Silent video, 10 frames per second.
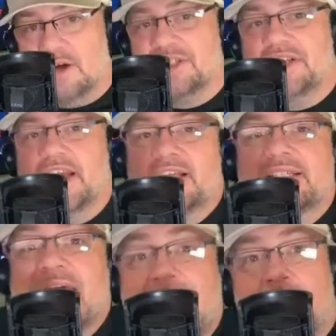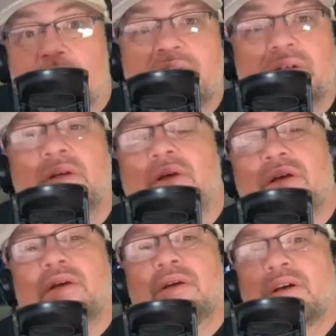State is out
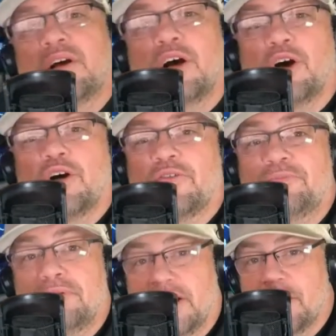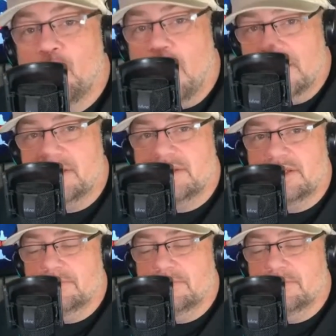of playing Washington.